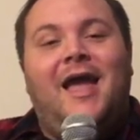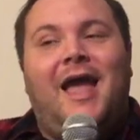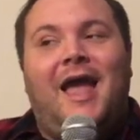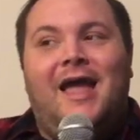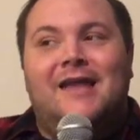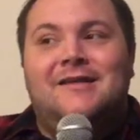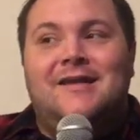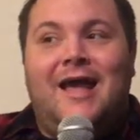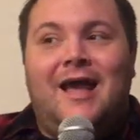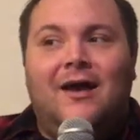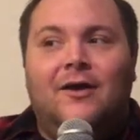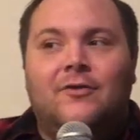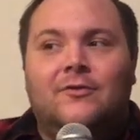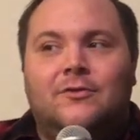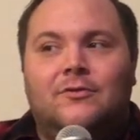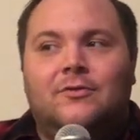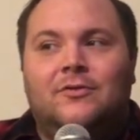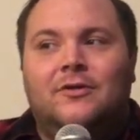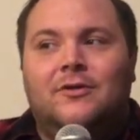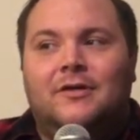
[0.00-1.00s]
And now
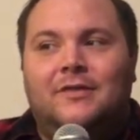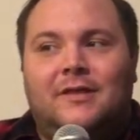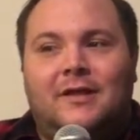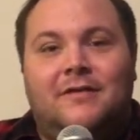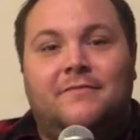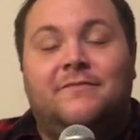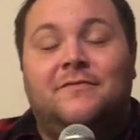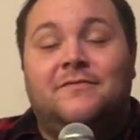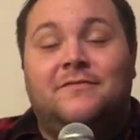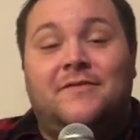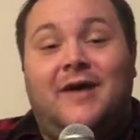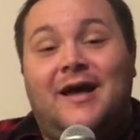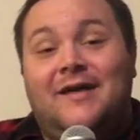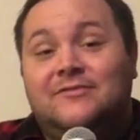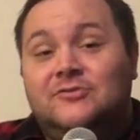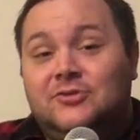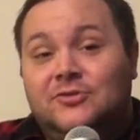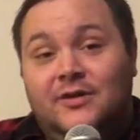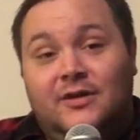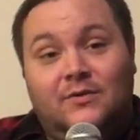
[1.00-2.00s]
you look, they have five
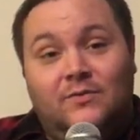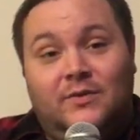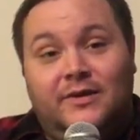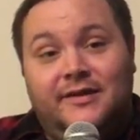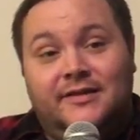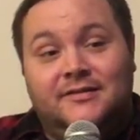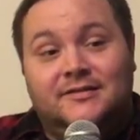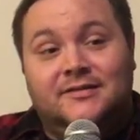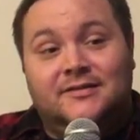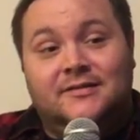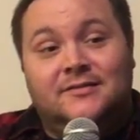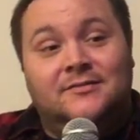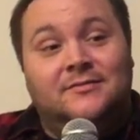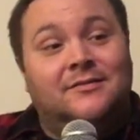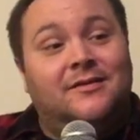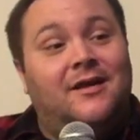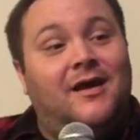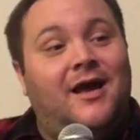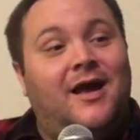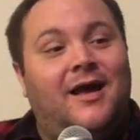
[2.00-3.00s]
straight wins.
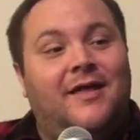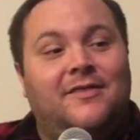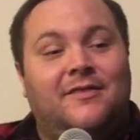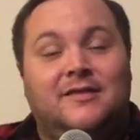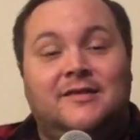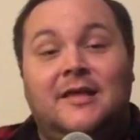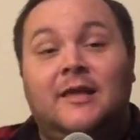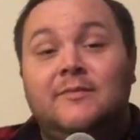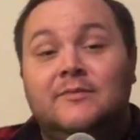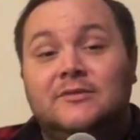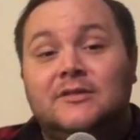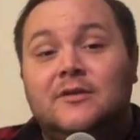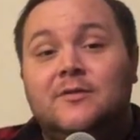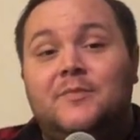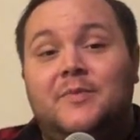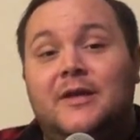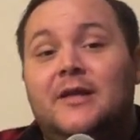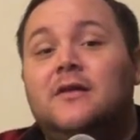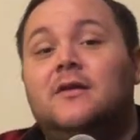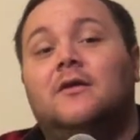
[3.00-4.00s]
The teams they're
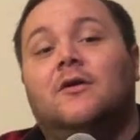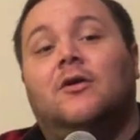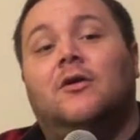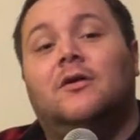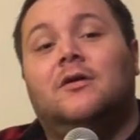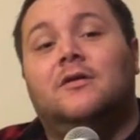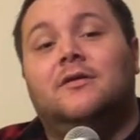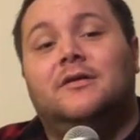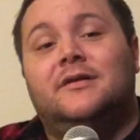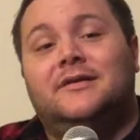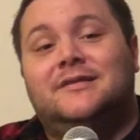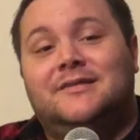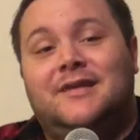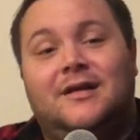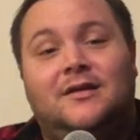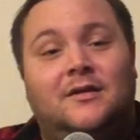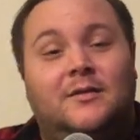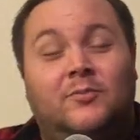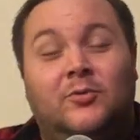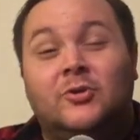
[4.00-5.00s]
beating aren't
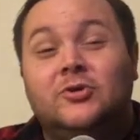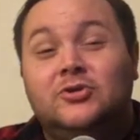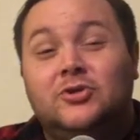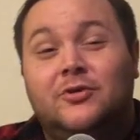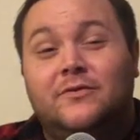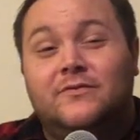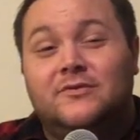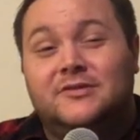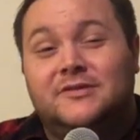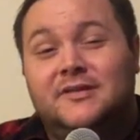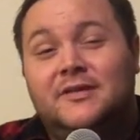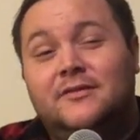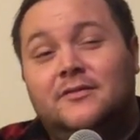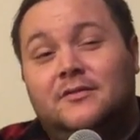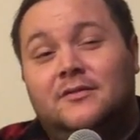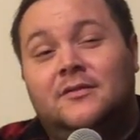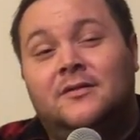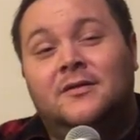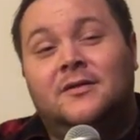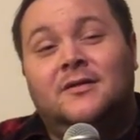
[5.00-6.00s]
exactly pushovers
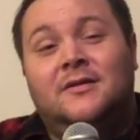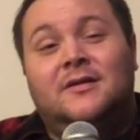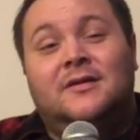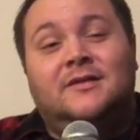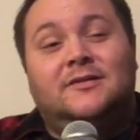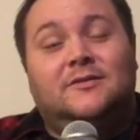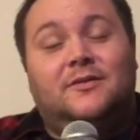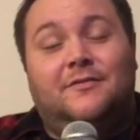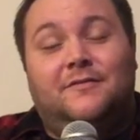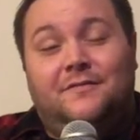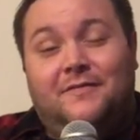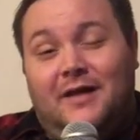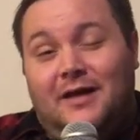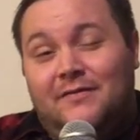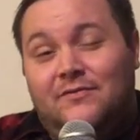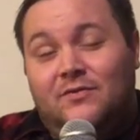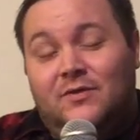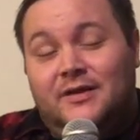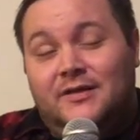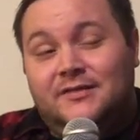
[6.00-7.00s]
either. So the
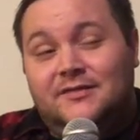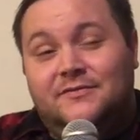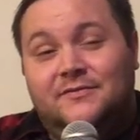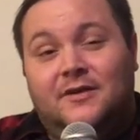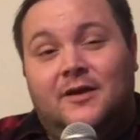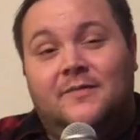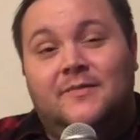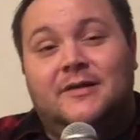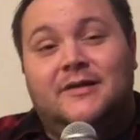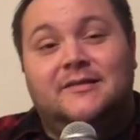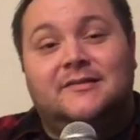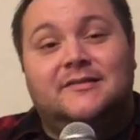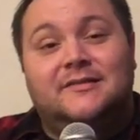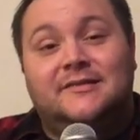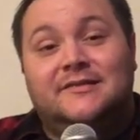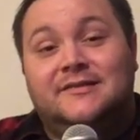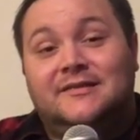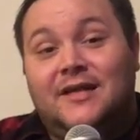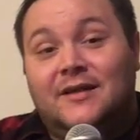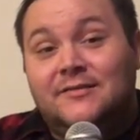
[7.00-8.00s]
five wins have come against the
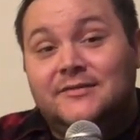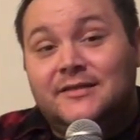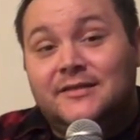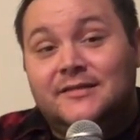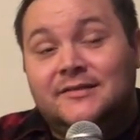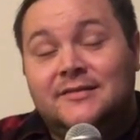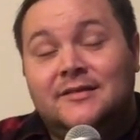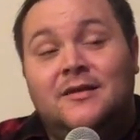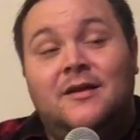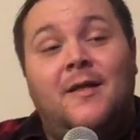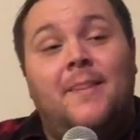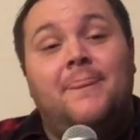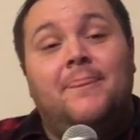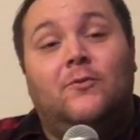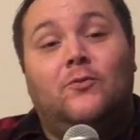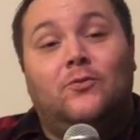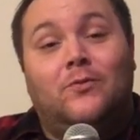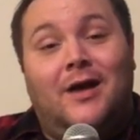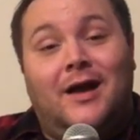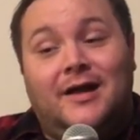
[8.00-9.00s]
Celtics, the
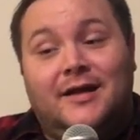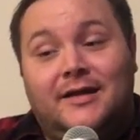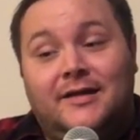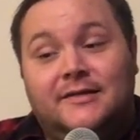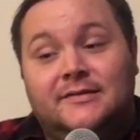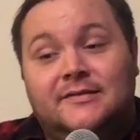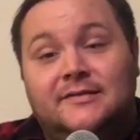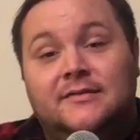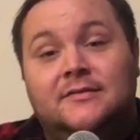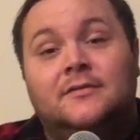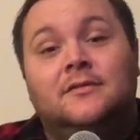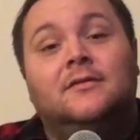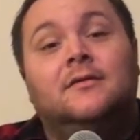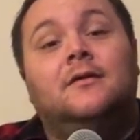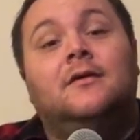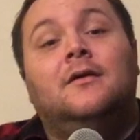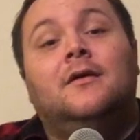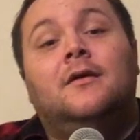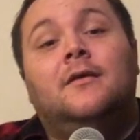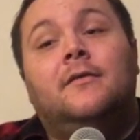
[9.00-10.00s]
Rockets,
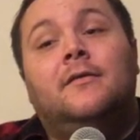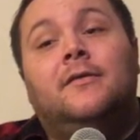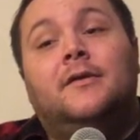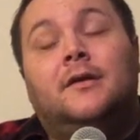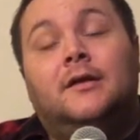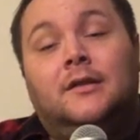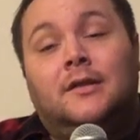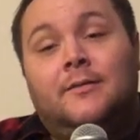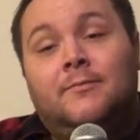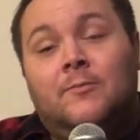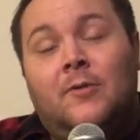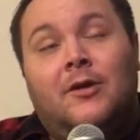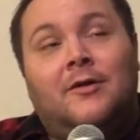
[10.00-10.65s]
the